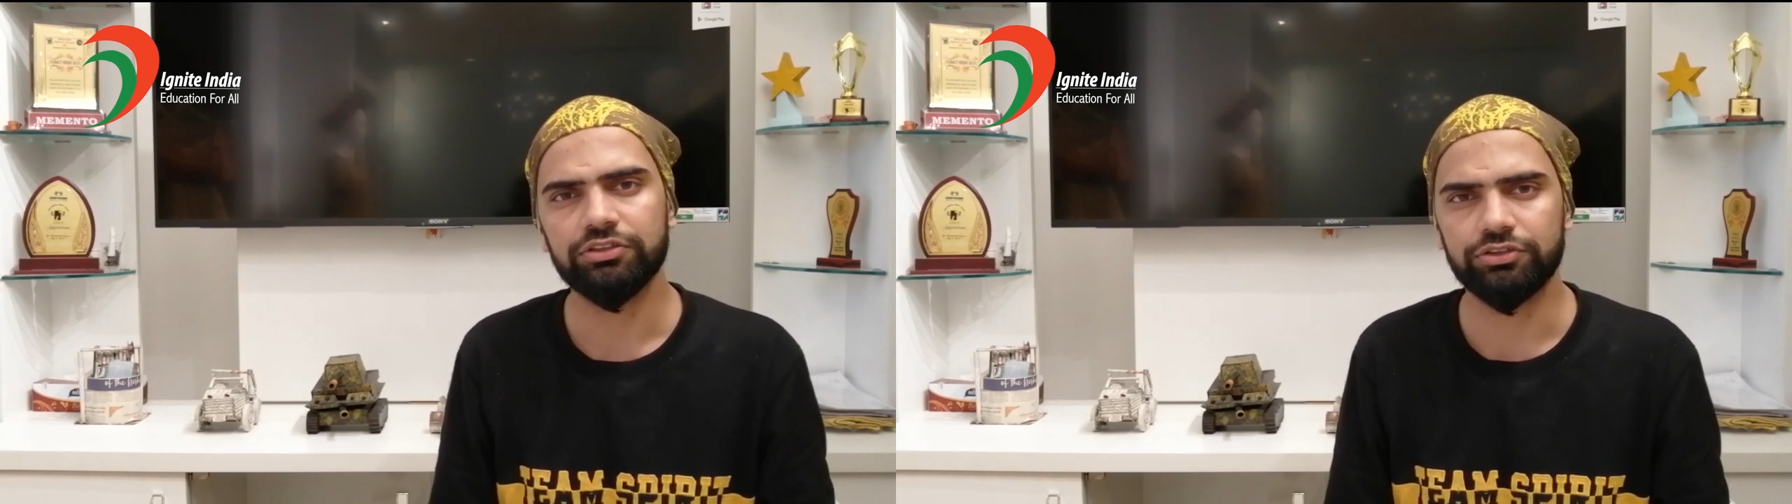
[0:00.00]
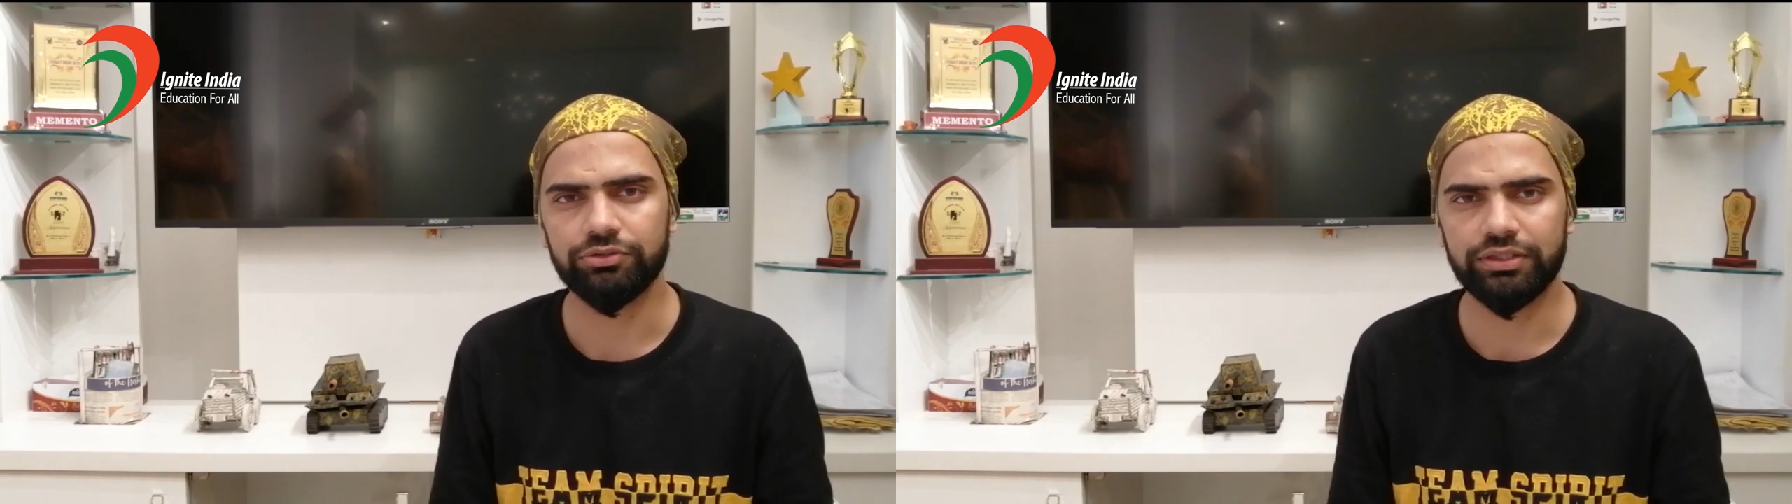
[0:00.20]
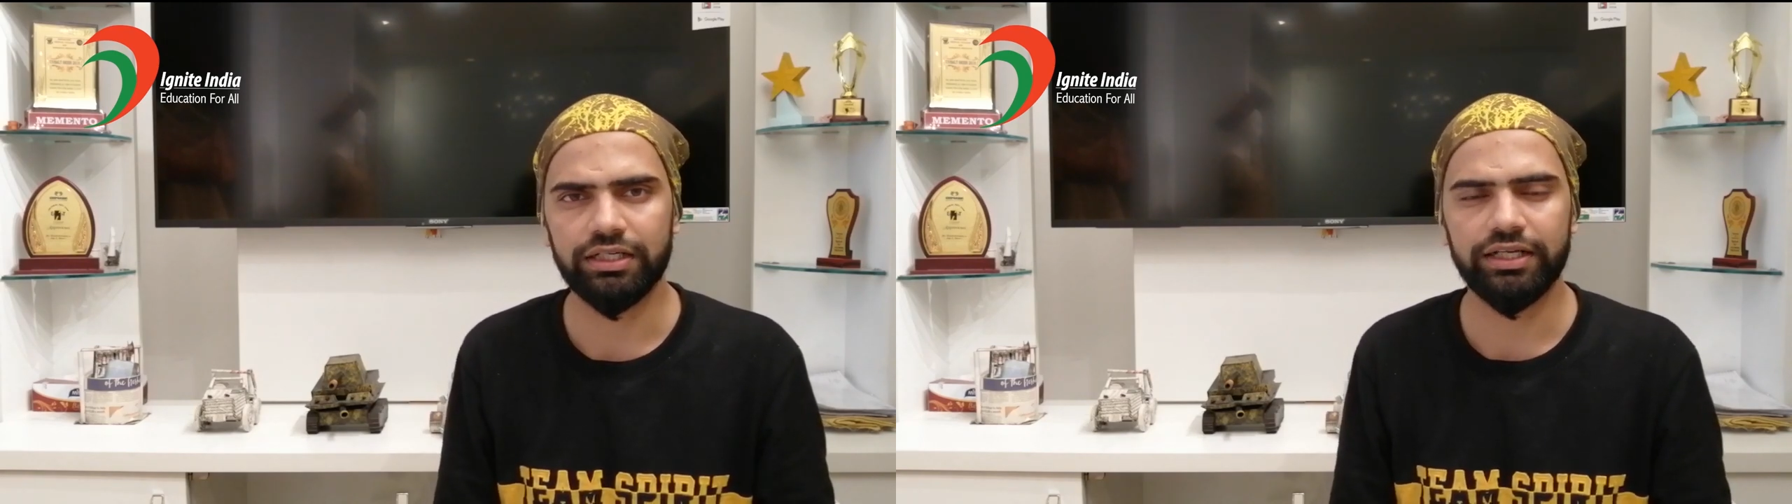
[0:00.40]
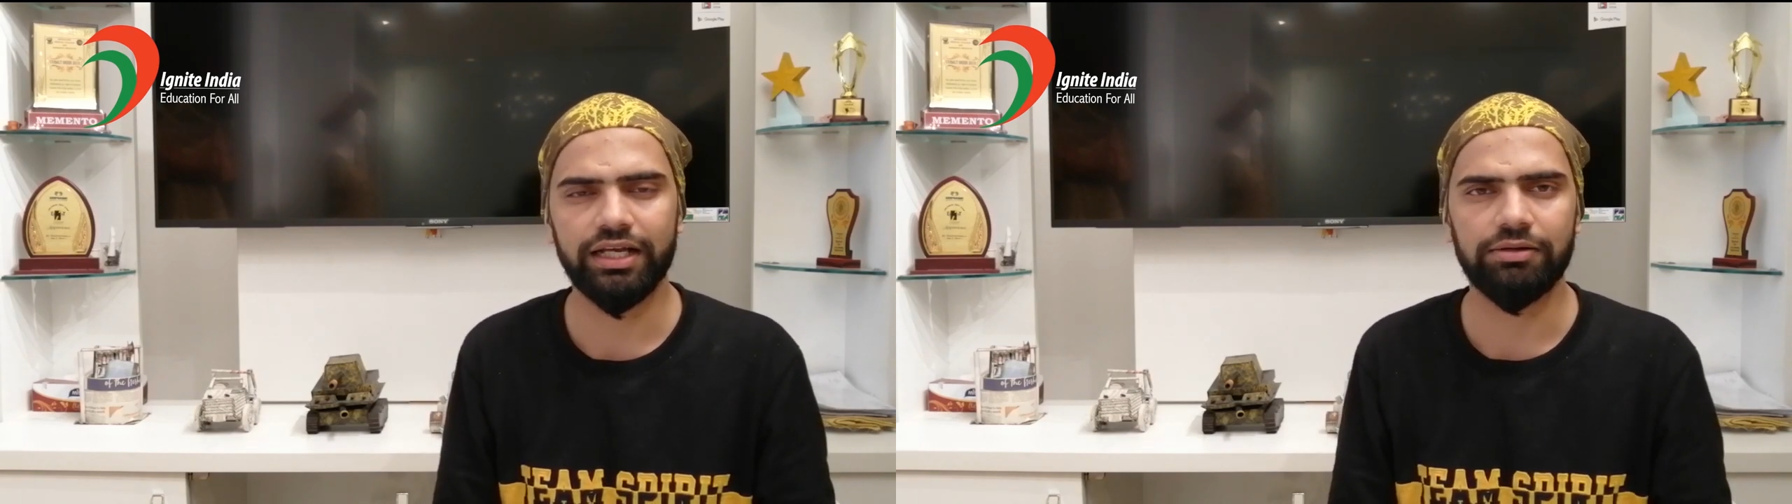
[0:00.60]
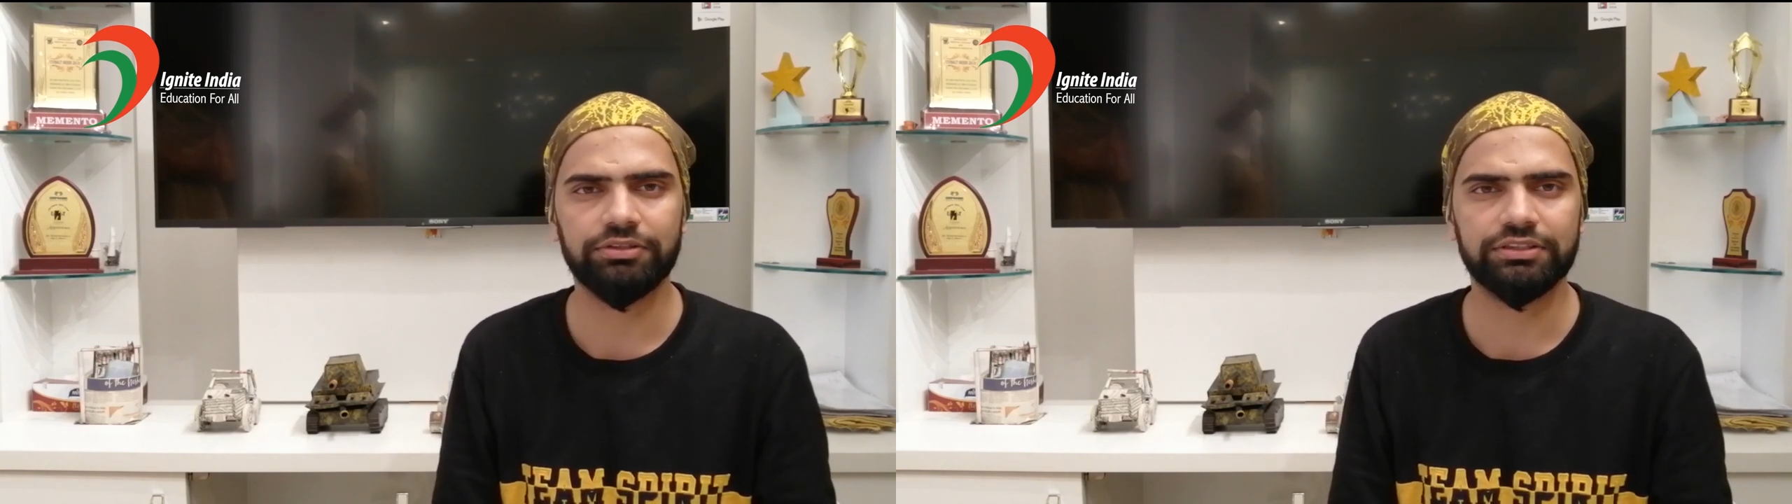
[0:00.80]
so you can
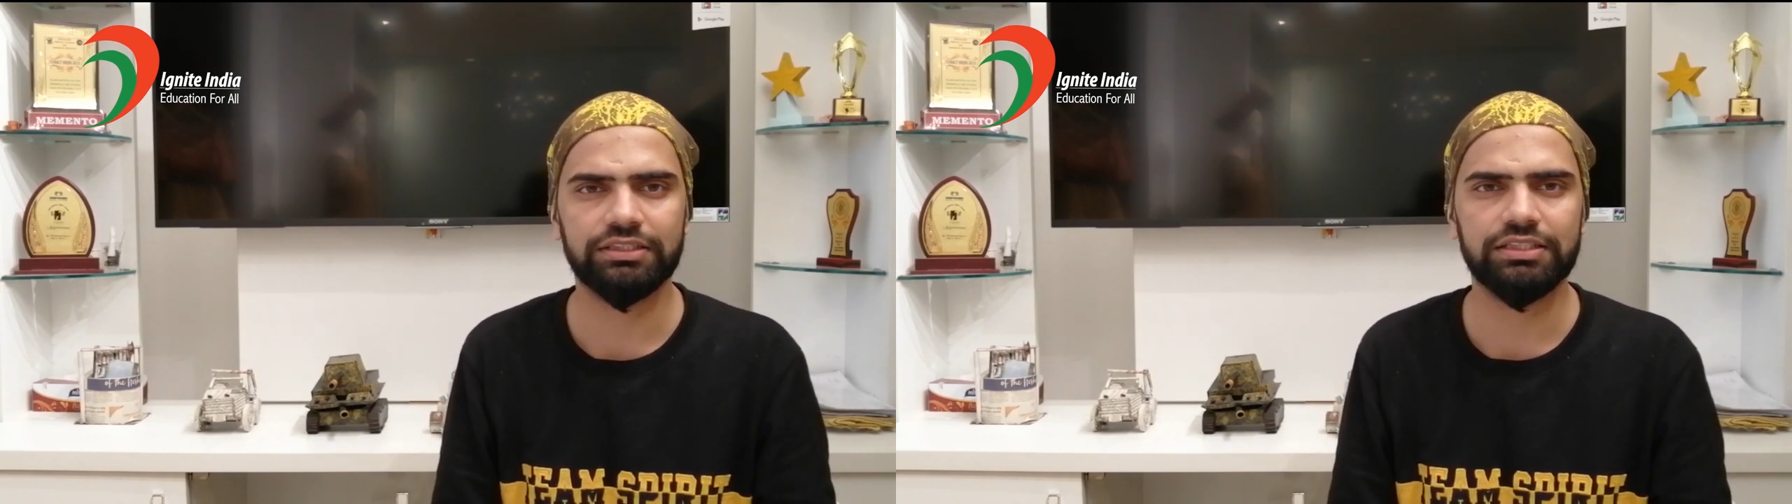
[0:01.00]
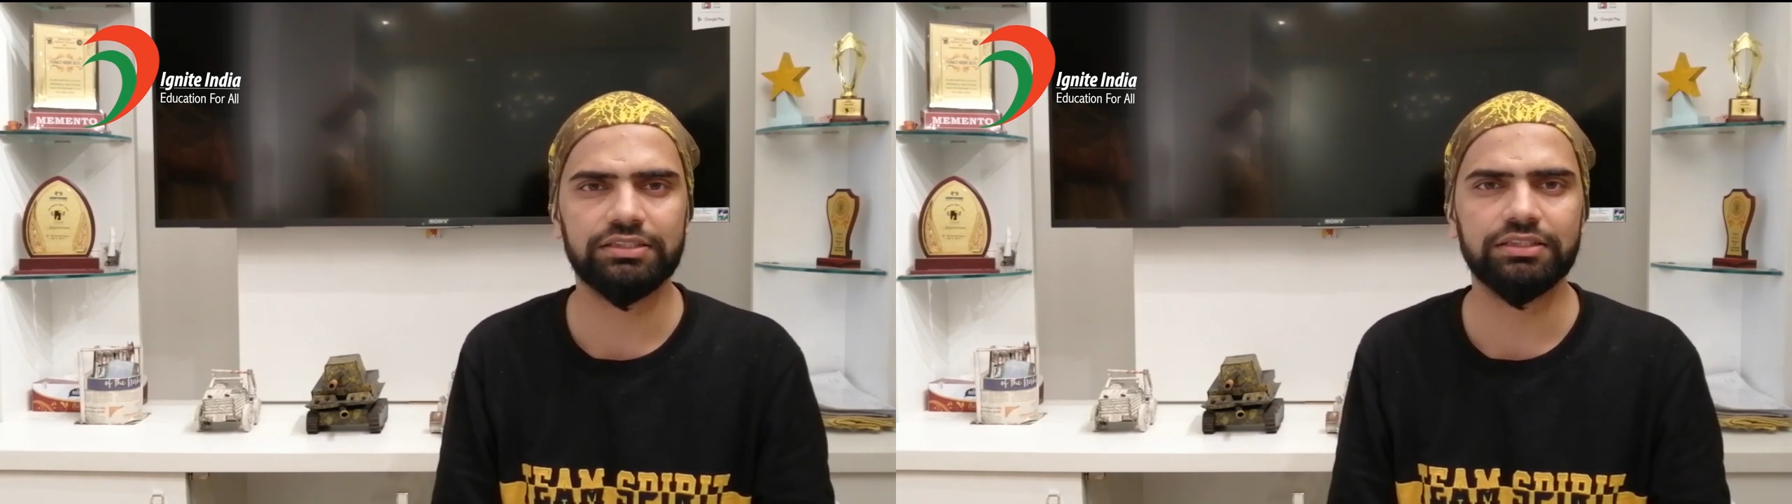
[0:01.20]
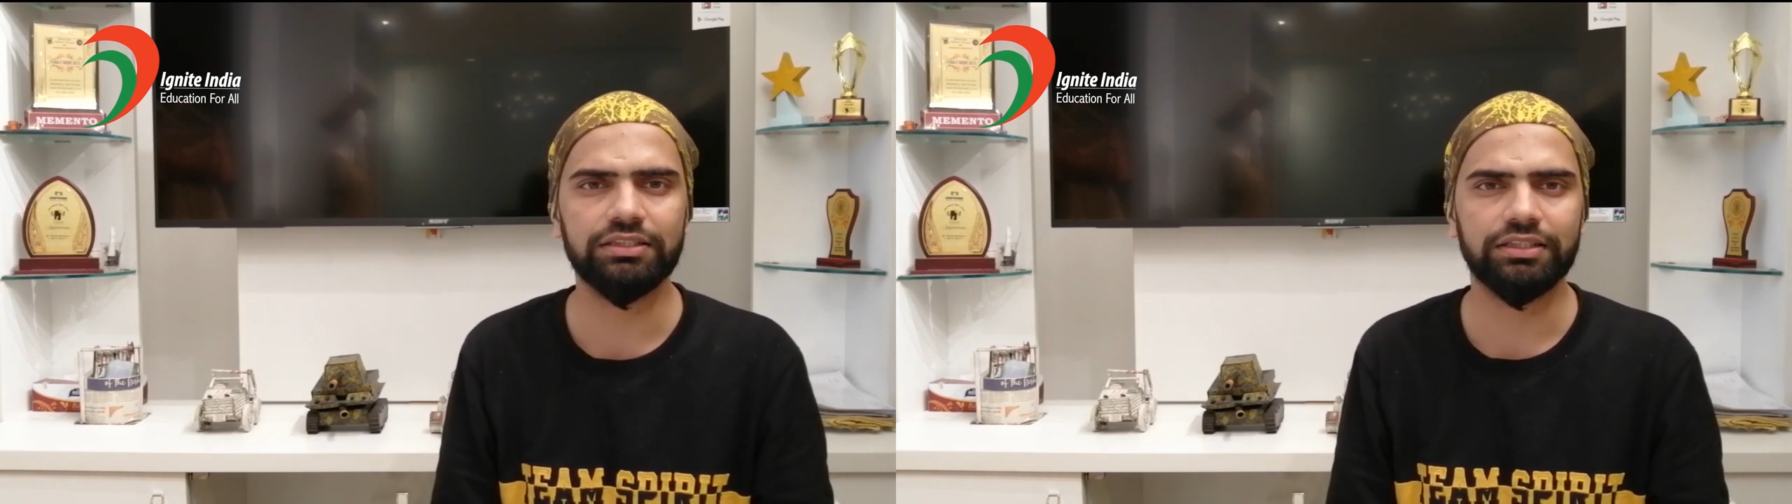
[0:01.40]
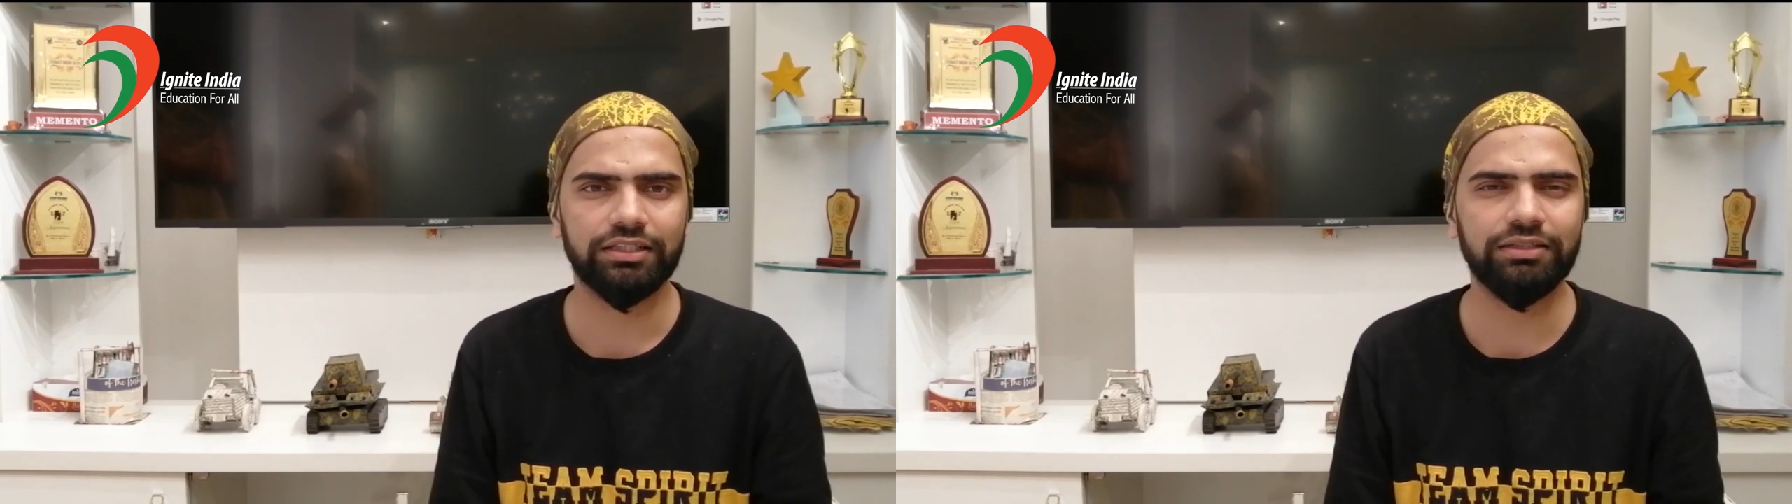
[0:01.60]
take our suggestion